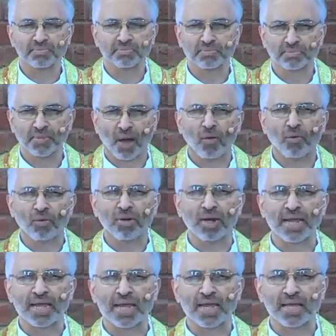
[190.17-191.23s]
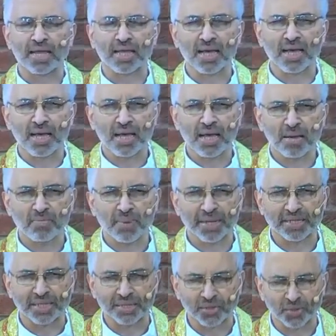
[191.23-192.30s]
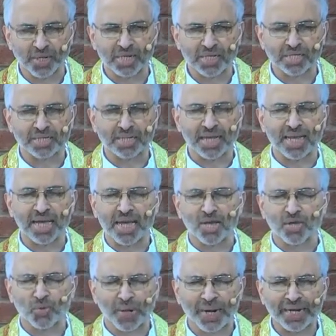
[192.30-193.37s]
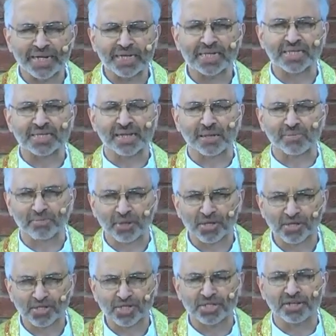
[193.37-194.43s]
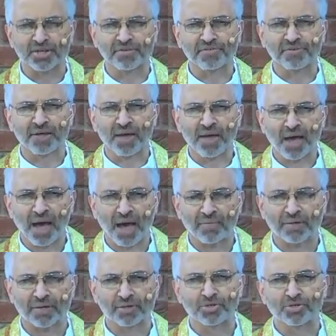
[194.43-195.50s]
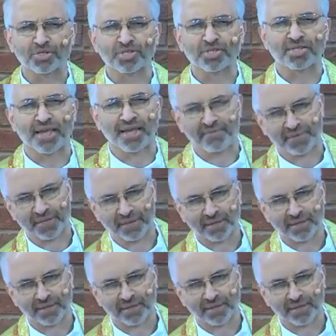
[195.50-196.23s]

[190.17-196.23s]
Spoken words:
only by the grace and mercy of our good Savior.